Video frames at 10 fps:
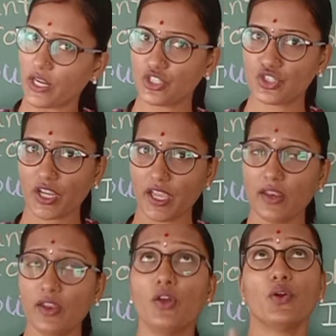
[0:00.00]
chair,
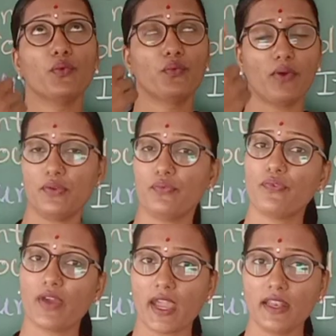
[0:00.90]
one
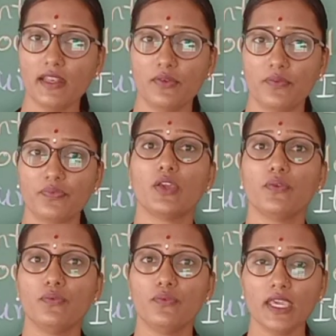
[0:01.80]
fan.
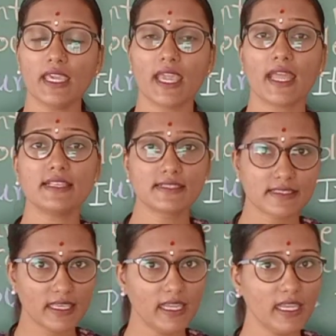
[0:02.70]
We can
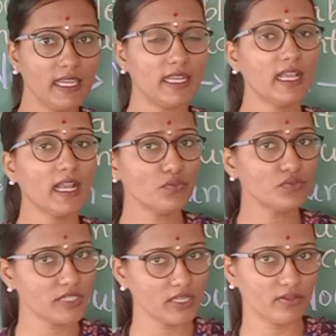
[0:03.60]
say in a
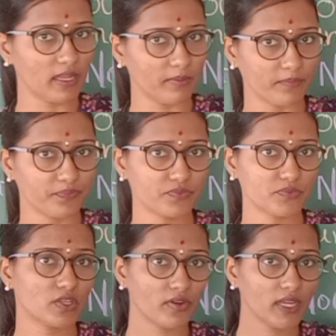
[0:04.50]
counting name,
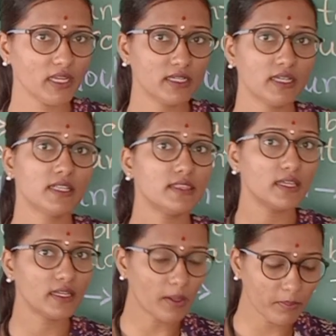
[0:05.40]
right? The
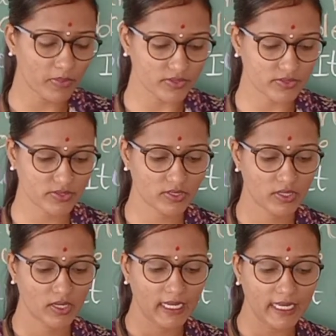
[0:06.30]
numbers,
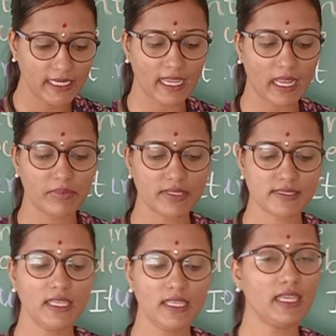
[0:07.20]
it can be
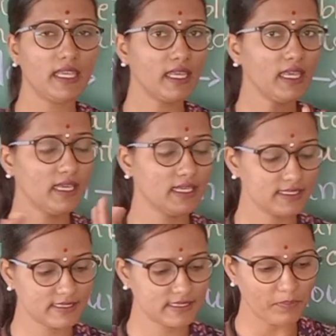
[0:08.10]
seen in a
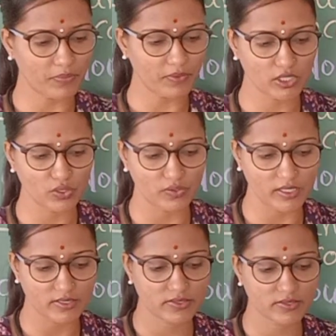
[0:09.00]
separate units,
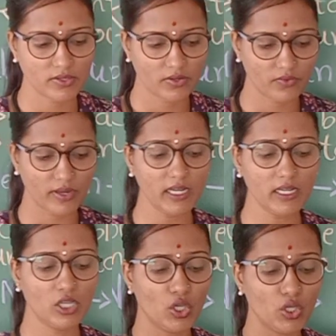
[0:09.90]

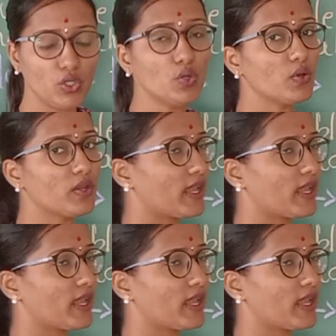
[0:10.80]
right? You can